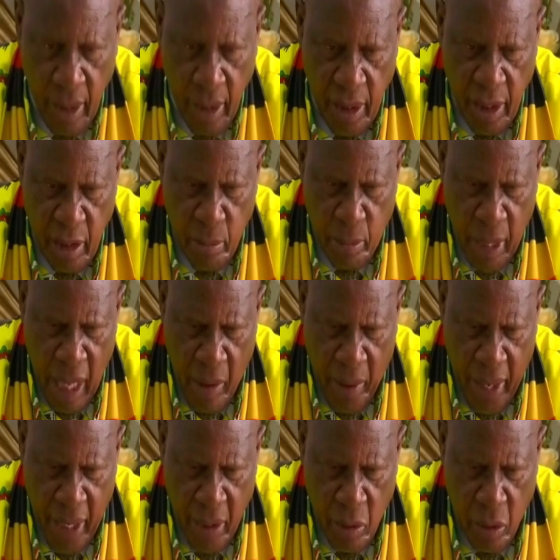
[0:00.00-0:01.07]
In
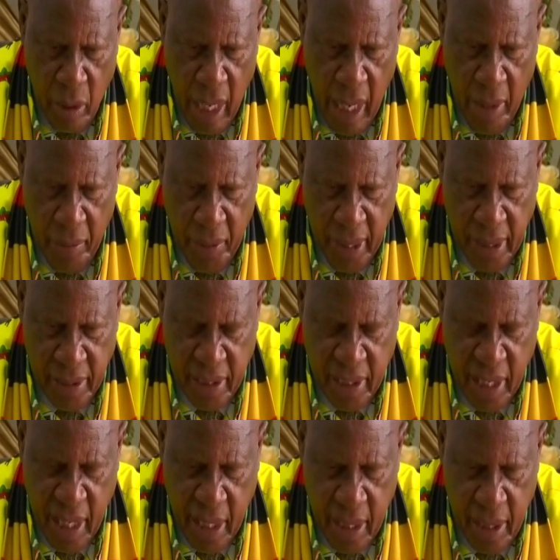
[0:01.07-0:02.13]
Bulawayo, our
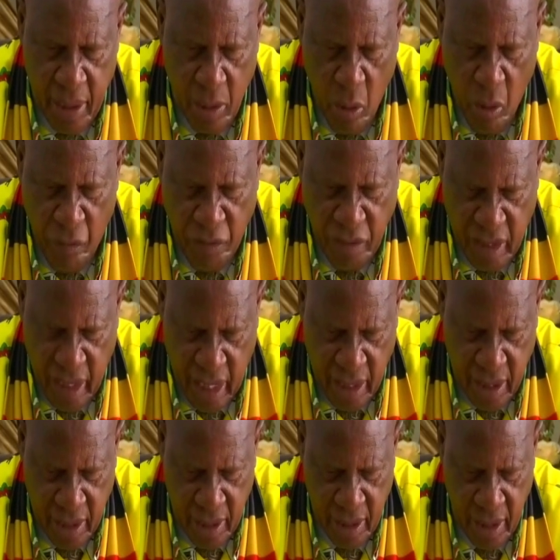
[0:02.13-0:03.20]
ZEC
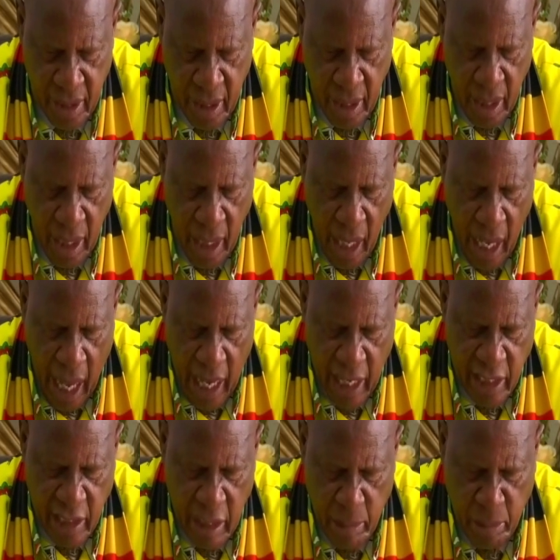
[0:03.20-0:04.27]
officers
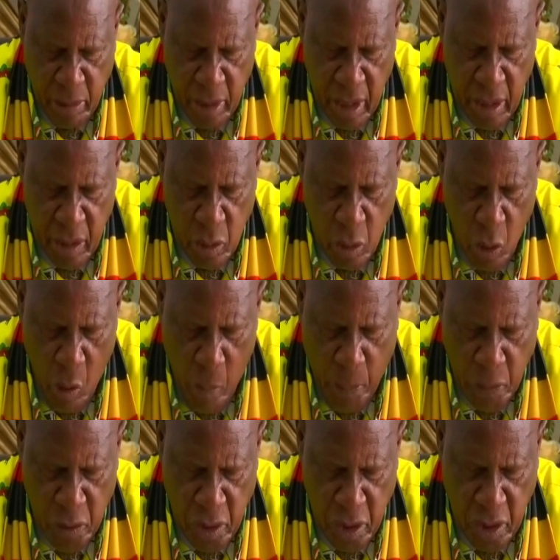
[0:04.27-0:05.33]
accepted
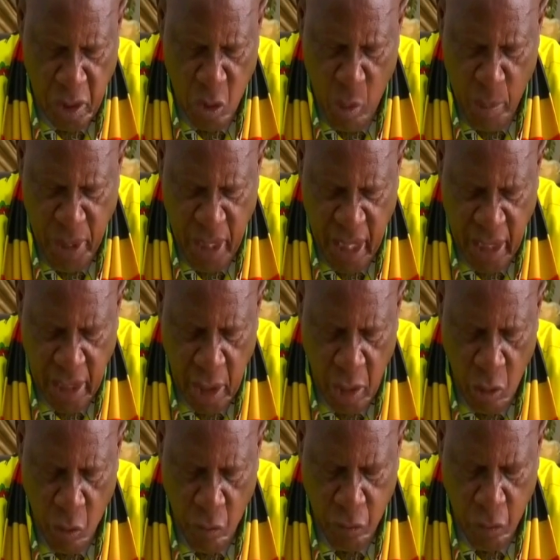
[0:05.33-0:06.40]
nomination
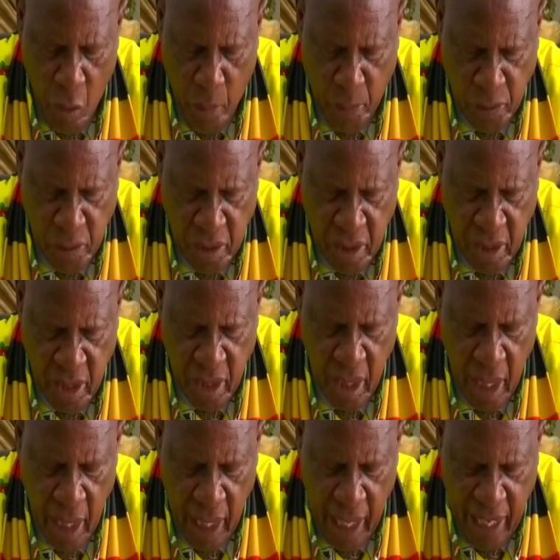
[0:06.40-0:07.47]
of opposition
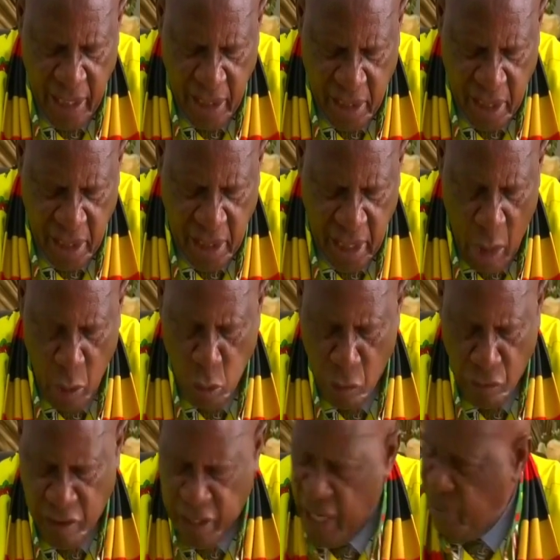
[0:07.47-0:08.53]
candidates out
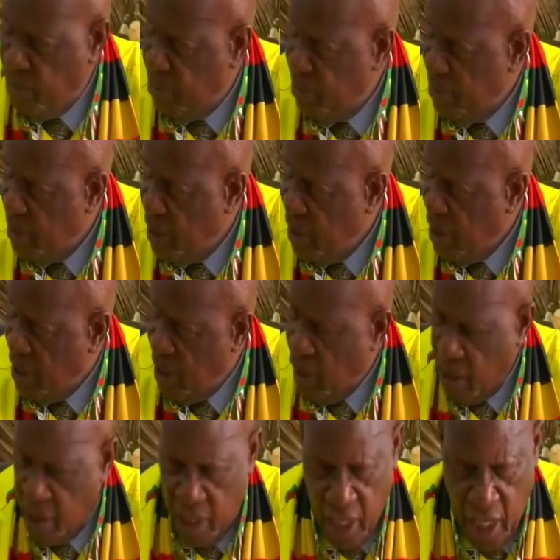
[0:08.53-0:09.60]
of time.
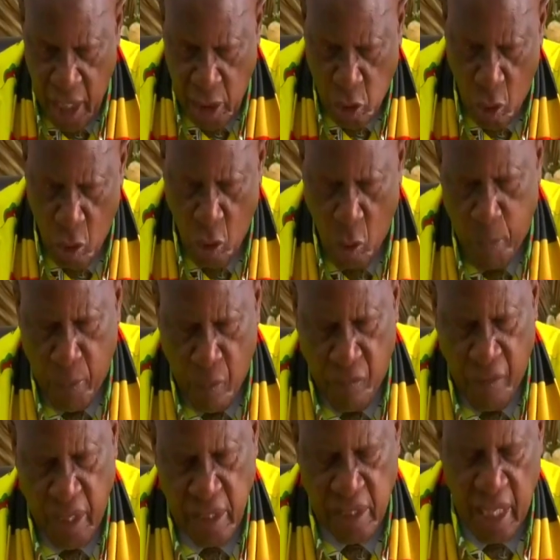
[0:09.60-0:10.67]
The electoral law
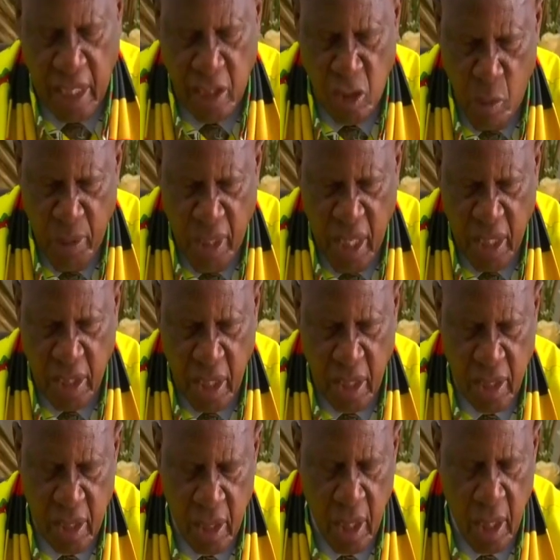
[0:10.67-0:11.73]
provides that
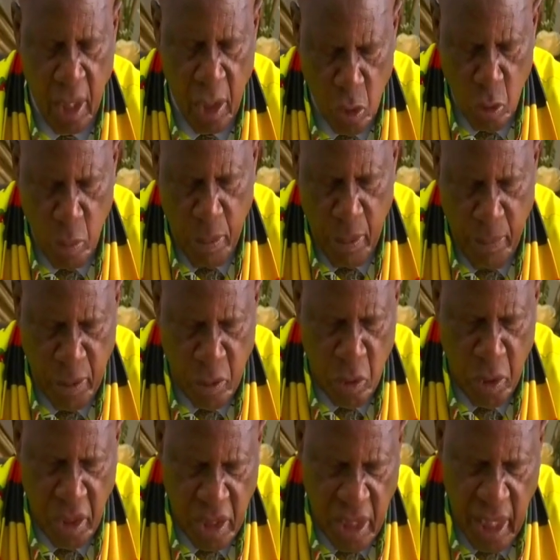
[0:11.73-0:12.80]
nominations should be
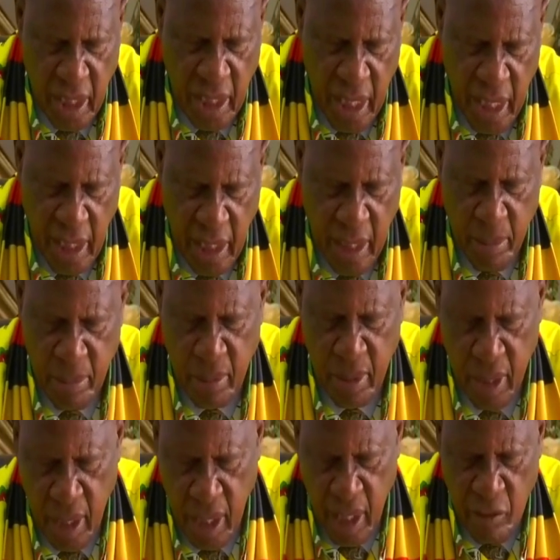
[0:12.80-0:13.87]
between 10 a.m.
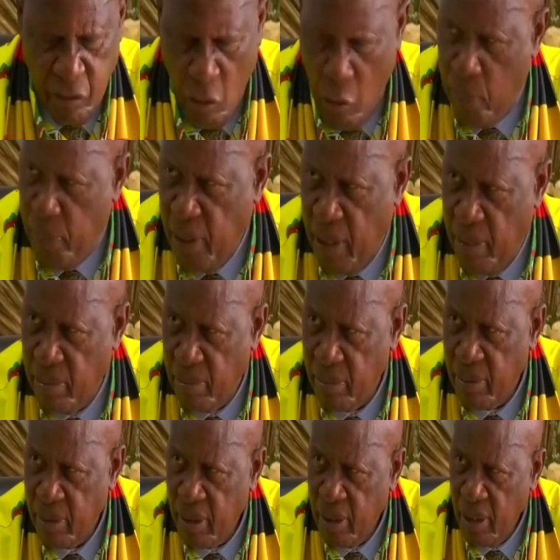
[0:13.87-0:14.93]
and 4 p.m.
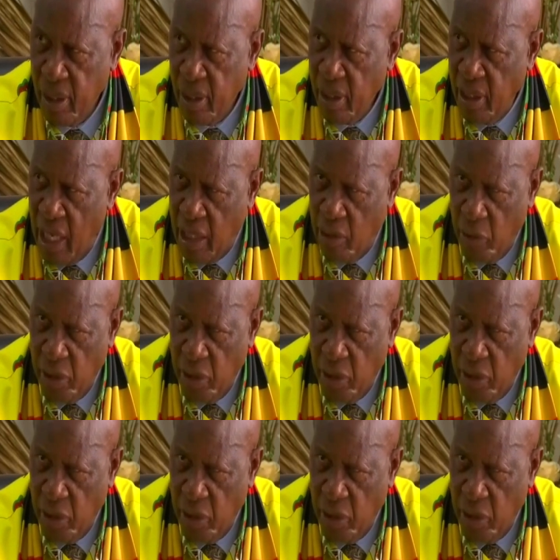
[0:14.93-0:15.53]
In other